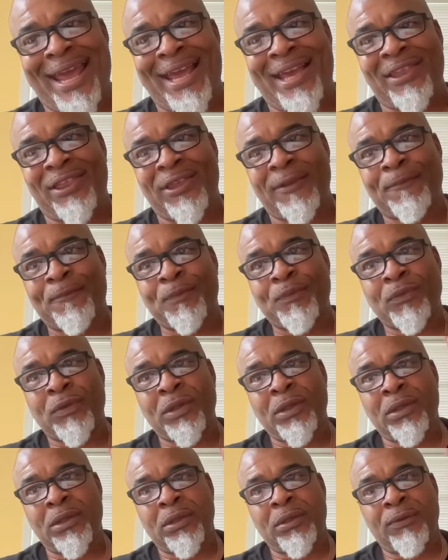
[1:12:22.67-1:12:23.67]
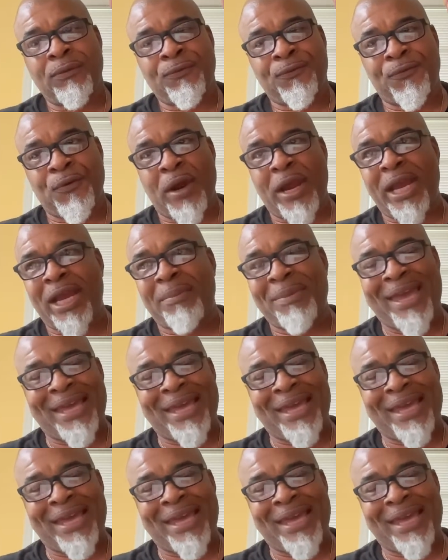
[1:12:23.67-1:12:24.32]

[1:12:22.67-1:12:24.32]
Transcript: eighth frame,